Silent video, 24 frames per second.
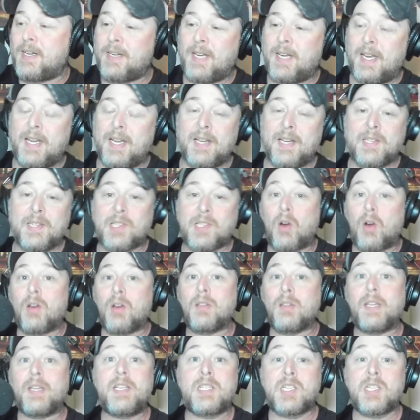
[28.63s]
he is
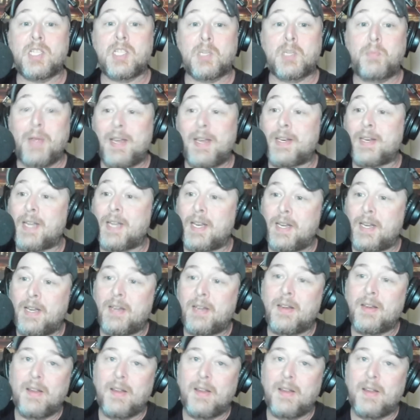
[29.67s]
currently suspended